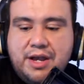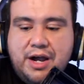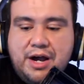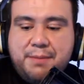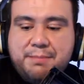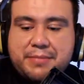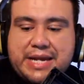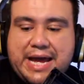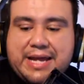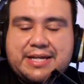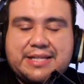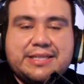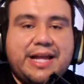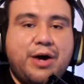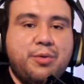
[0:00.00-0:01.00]
not
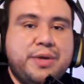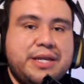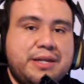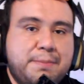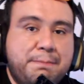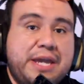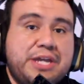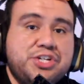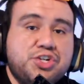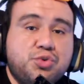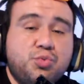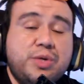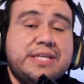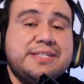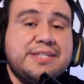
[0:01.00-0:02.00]
allowing major
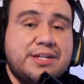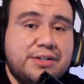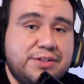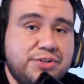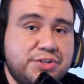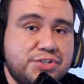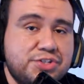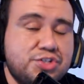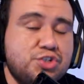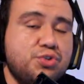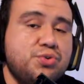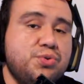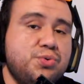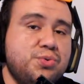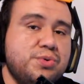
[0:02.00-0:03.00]
retailers
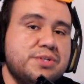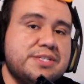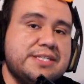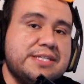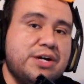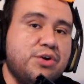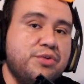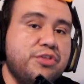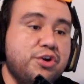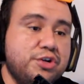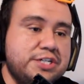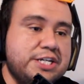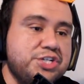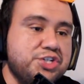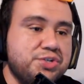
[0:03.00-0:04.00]
to sell their
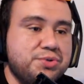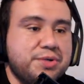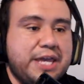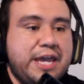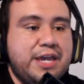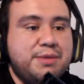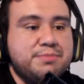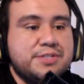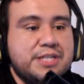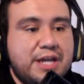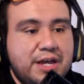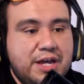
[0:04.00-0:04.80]
digital games.